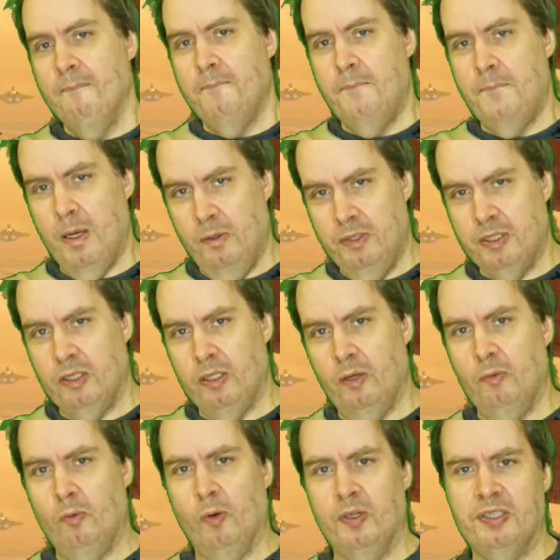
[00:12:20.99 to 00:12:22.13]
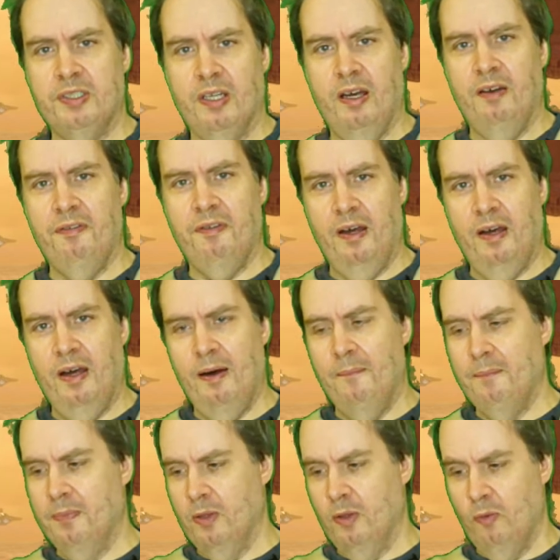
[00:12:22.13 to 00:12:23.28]
post Clone War stuff,
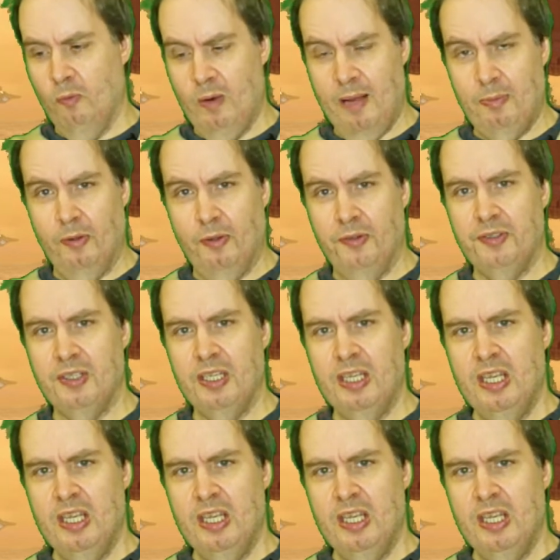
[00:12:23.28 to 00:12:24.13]
um, Rebels.